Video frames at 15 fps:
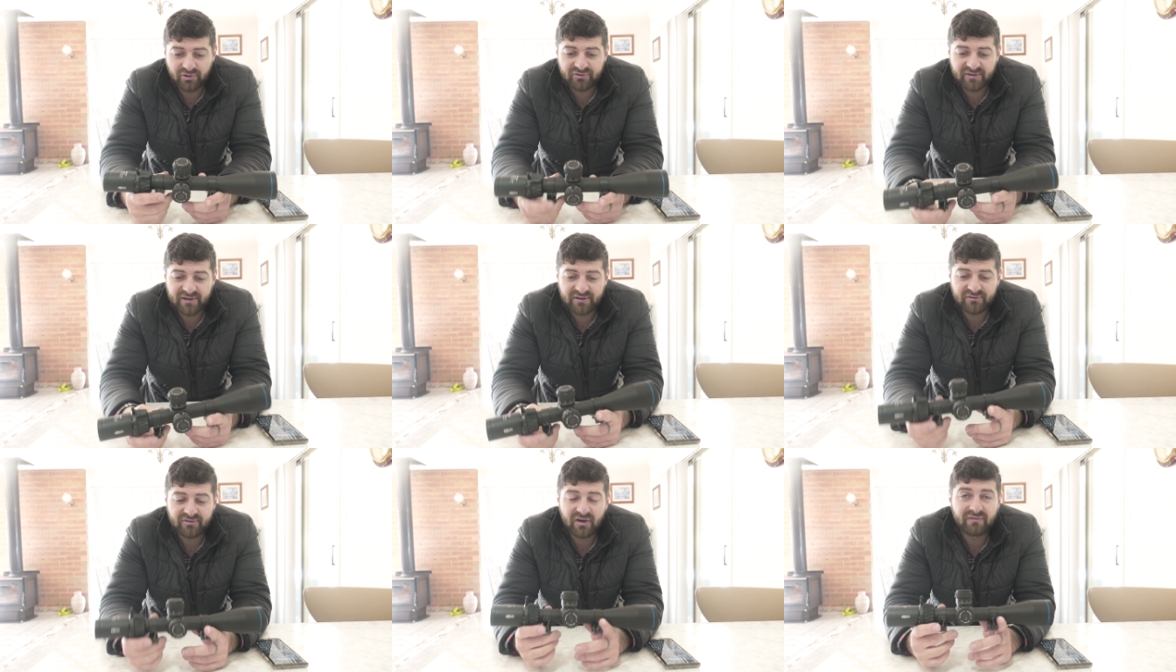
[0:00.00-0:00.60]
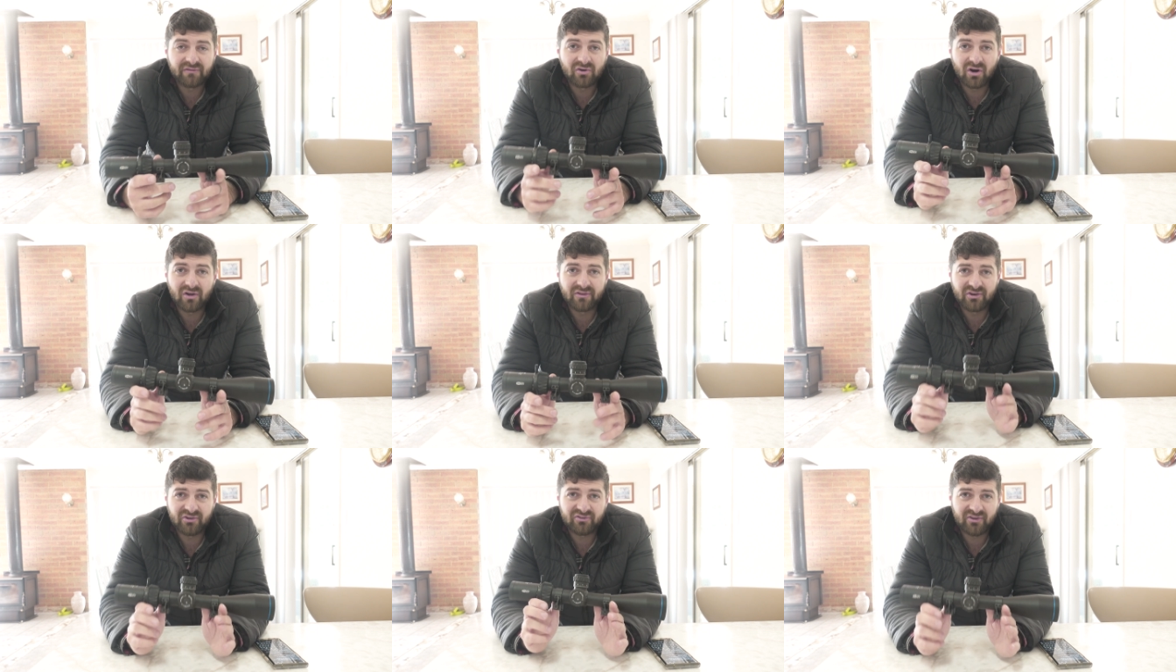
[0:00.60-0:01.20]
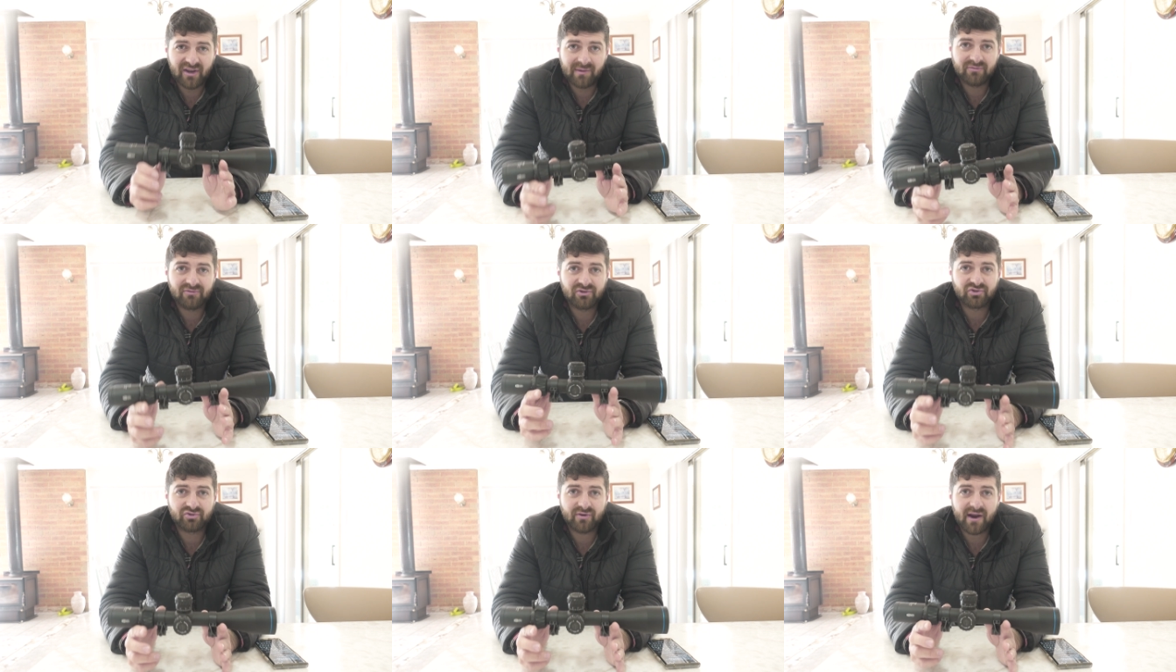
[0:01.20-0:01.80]
list, I've got that it seems to
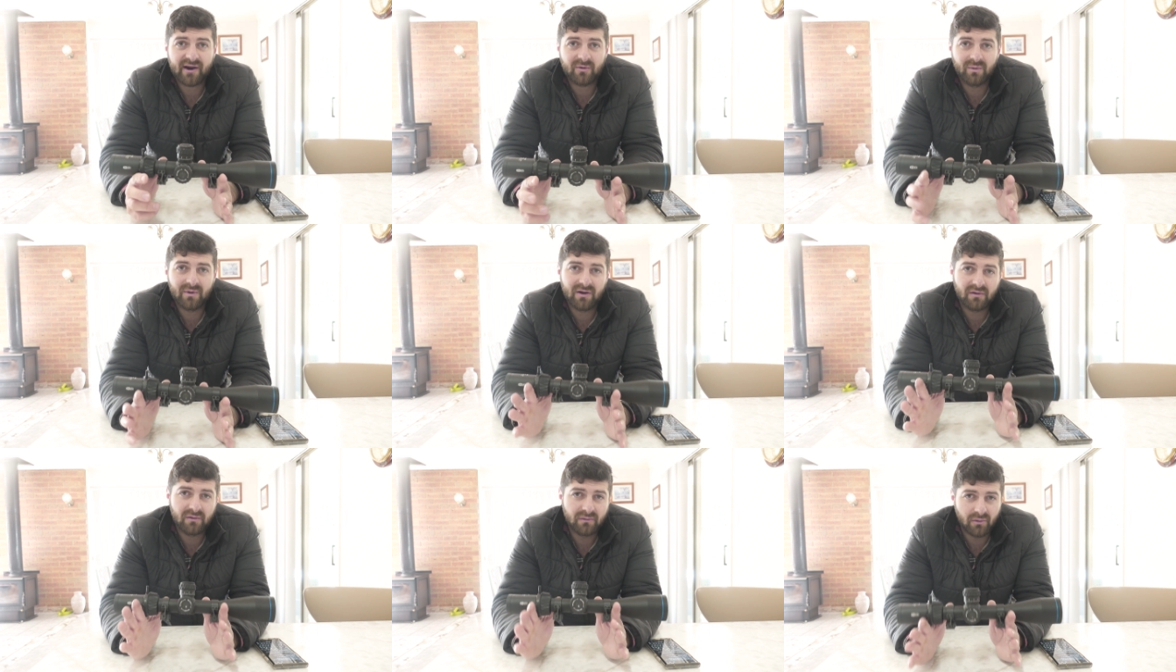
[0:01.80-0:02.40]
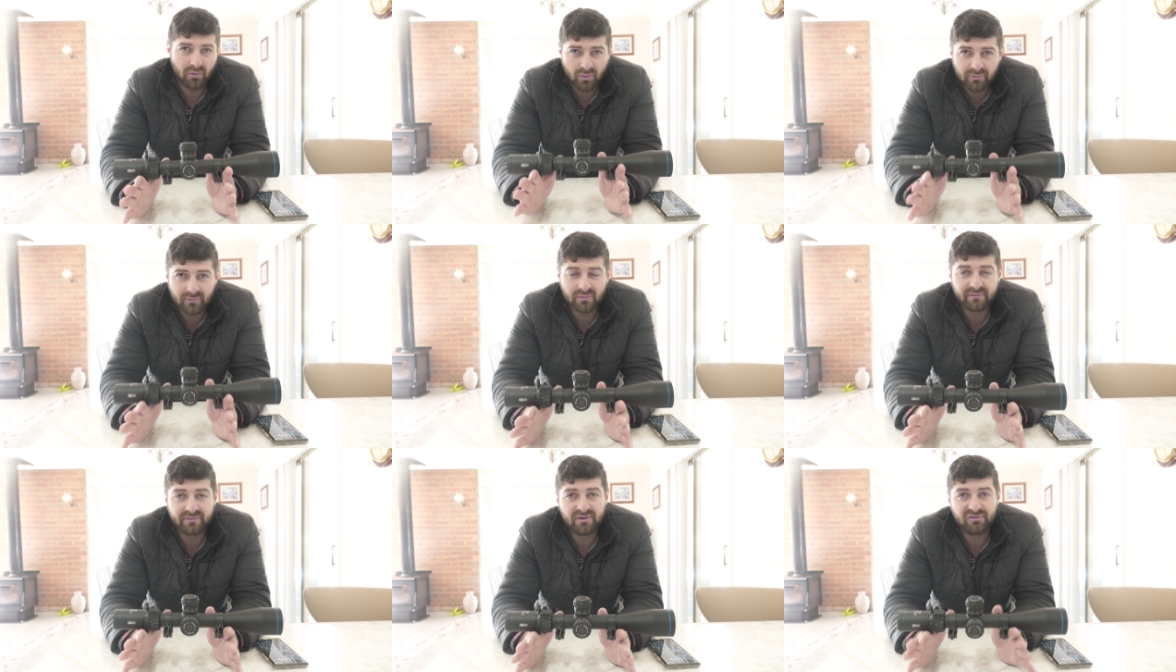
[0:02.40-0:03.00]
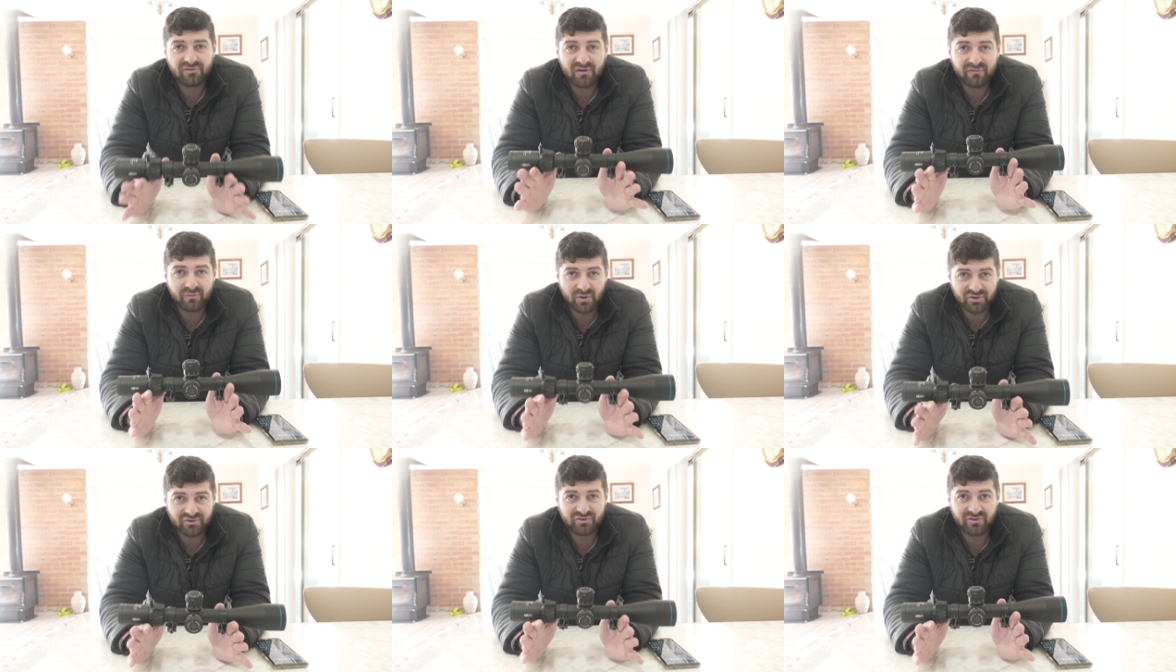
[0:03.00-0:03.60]
track well. All the reviews I've
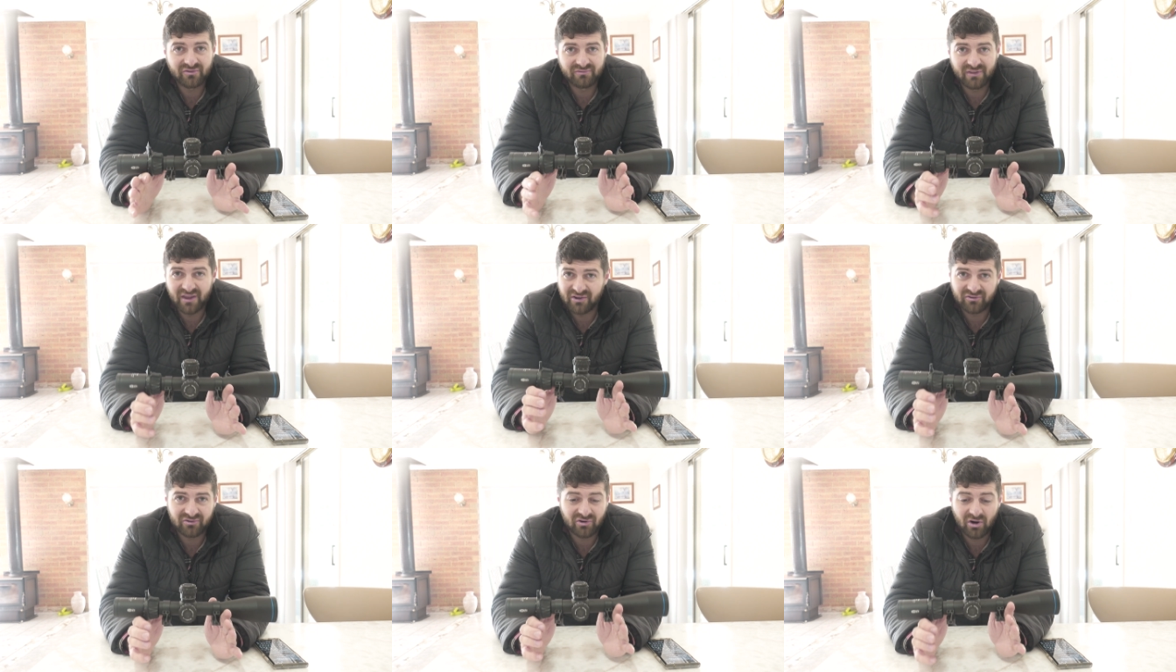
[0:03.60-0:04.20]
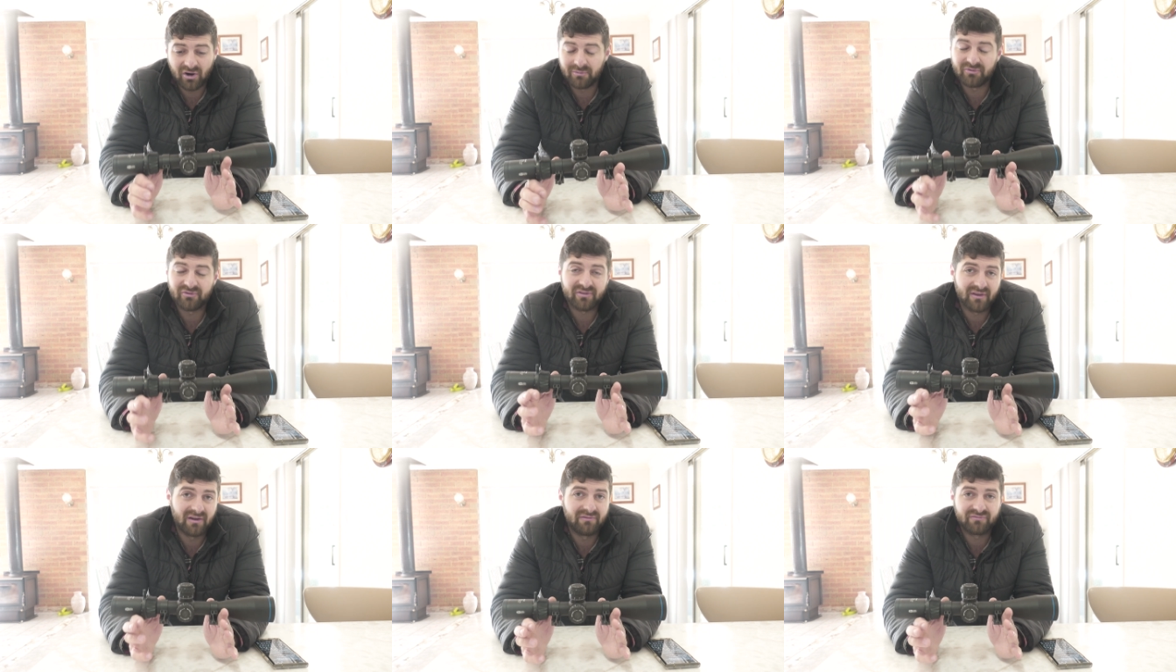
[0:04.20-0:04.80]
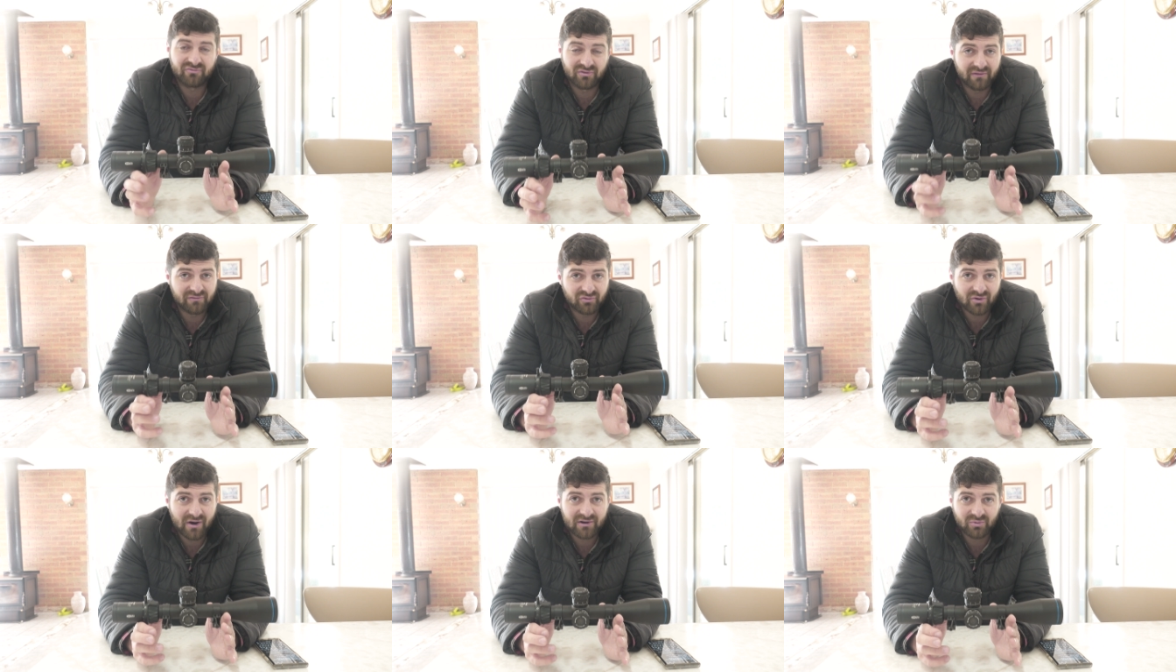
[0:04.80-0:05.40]
watched on these scopes, they've
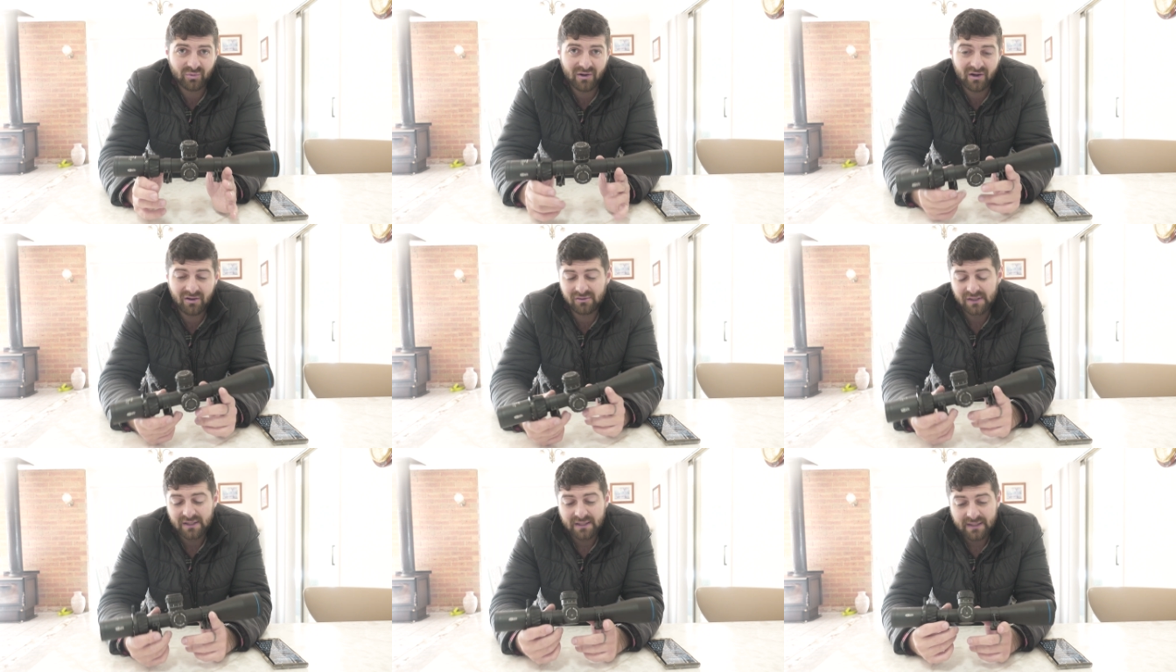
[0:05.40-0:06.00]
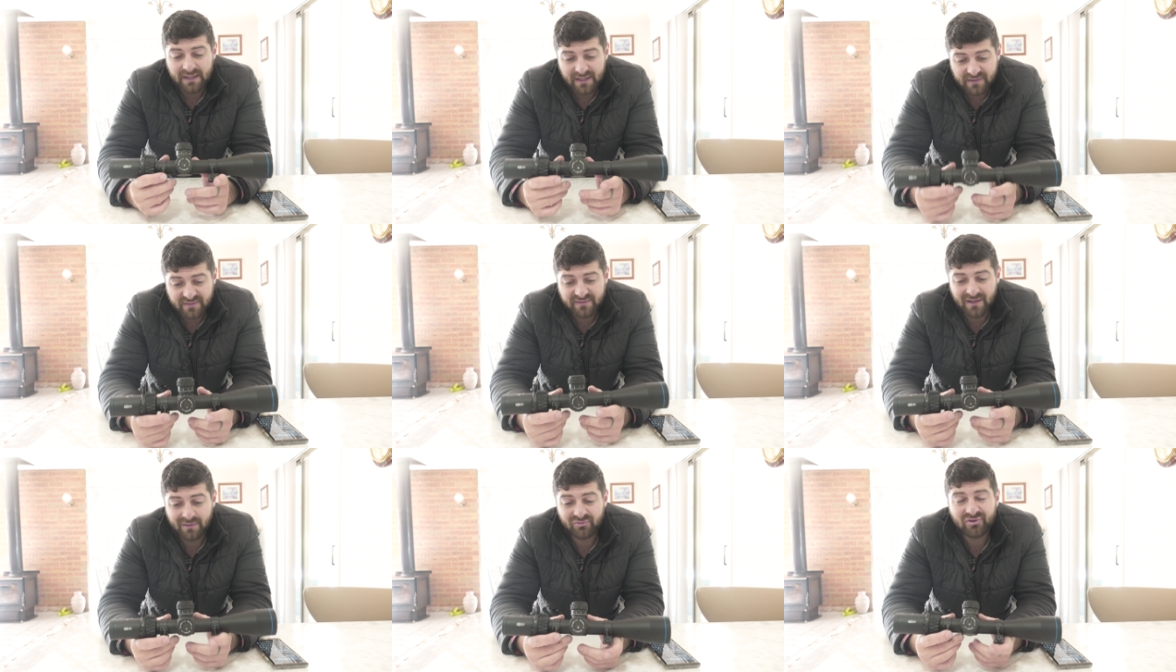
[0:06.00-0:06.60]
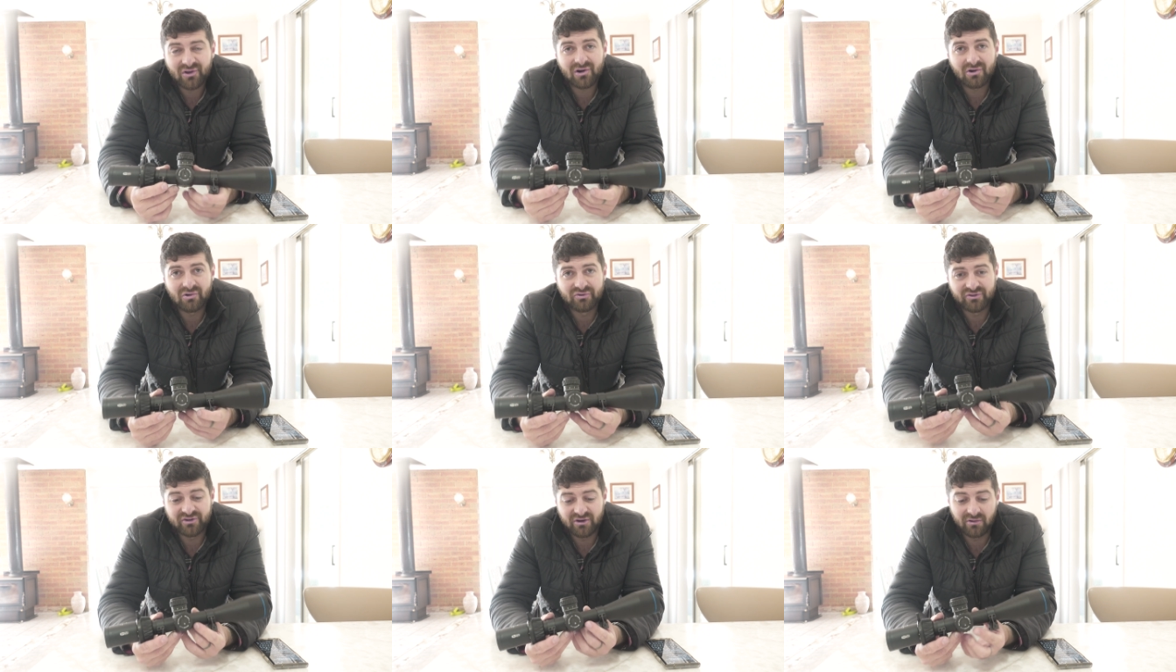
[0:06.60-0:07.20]
tracked well, and it seems to
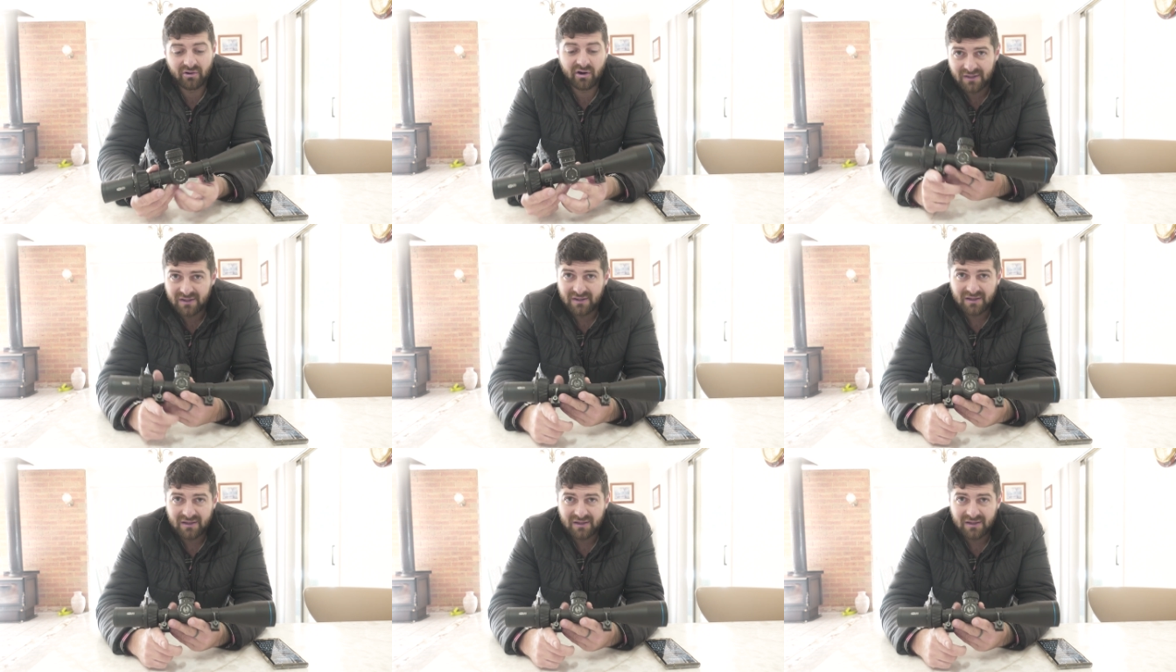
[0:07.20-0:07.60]
hold 0.